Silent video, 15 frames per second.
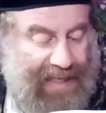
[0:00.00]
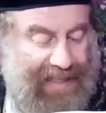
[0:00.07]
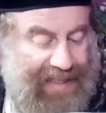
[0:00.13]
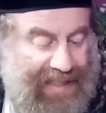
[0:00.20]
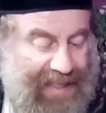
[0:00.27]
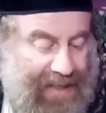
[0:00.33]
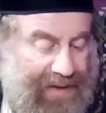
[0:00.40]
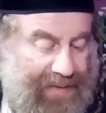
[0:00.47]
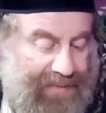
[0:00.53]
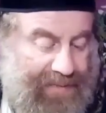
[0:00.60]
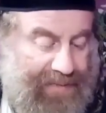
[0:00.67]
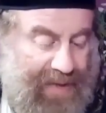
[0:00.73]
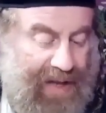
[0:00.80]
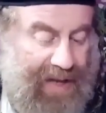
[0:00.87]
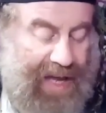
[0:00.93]
Continue.
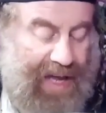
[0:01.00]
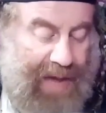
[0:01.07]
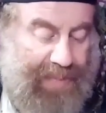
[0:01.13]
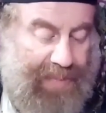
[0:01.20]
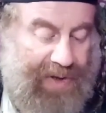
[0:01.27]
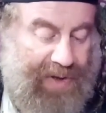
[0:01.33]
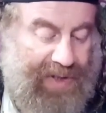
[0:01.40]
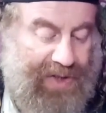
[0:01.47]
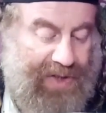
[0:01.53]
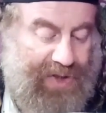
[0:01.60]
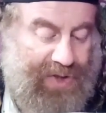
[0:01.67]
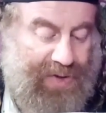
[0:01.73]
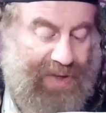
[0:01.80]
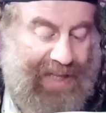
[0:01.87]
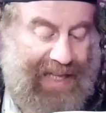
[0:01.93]
A person
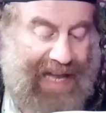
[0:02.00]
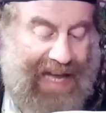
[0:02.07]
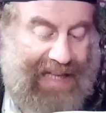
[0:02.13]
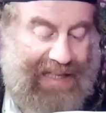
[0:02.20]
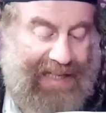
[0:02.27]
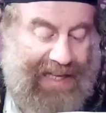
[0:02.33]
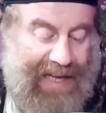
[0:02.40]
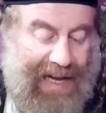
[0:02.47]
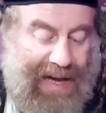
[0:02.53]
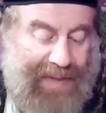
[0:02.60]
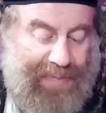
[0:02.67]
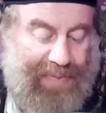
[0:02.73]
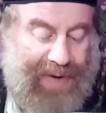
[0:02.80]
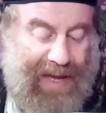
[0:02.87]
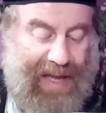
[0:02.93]
should not
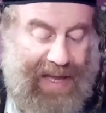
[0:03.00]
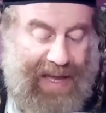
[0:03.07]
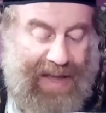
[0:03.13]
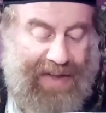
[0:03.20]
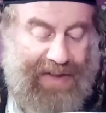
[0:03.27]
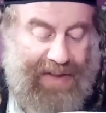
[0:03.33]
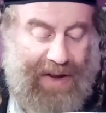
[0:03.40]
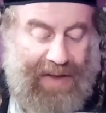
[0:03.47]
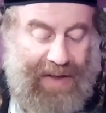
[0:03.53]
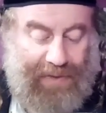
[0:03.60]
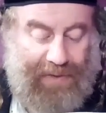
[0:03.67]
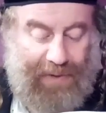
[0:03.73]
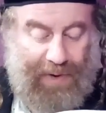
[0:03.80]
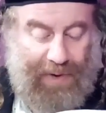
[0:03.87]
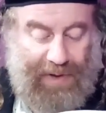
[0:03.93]
uh, pray either in
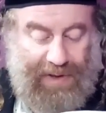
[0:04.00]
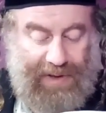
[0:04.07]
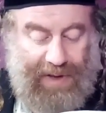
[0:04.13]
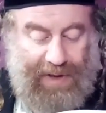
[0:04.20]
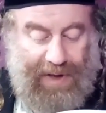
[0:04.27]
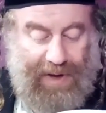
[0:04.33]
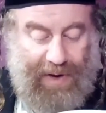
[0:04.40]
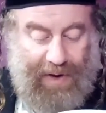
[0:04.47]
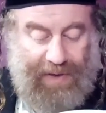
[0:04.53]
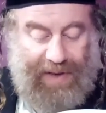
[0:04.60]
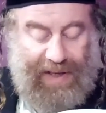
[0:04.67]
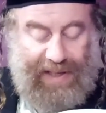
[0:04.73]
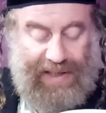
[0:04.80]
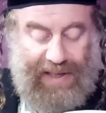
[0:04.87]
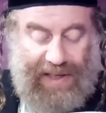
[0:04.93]
front of
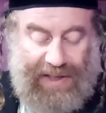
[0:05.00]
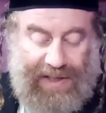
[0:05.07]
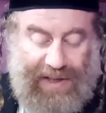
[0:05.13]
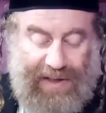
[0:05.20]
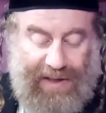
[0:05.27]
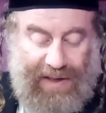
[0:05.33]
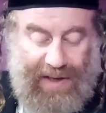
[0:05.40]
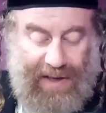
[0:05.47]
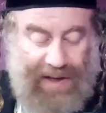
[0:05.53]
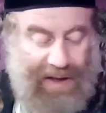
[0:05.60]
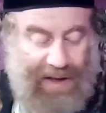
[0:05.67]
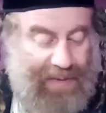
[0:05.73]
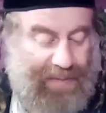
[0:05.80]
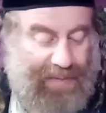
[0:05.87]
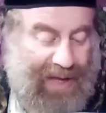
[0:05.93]
his teacher,
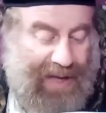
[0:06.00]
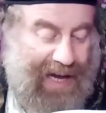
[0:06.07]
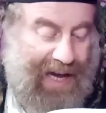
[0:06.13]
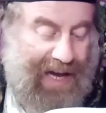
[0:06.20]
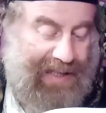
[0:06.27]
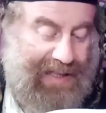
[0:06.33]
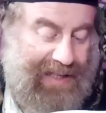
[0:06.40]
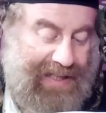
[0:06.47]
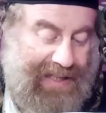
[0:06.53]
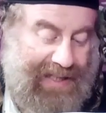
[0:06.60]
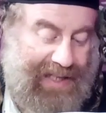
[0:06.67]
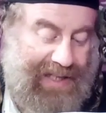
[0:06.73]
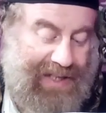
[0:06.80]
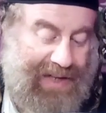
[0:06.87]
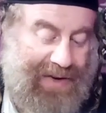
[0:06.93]
behind the
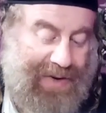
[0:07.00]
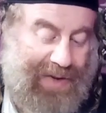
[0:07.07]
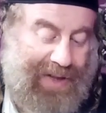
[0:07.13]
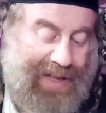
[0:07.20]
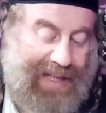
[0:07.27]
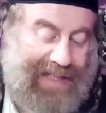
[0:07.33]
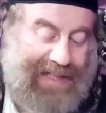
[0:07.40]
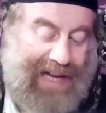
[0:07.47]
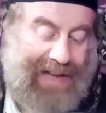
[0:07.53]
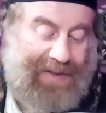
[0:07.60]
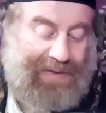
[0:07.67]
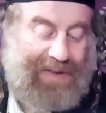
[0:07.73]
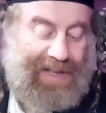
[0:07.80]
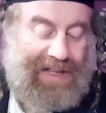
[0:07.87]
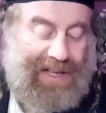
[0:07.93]
teacher, or on the side
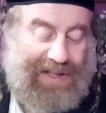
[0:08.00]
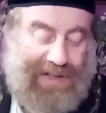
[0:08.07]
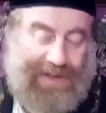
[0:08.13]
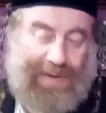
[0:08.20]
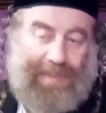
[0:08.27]
of the teacher.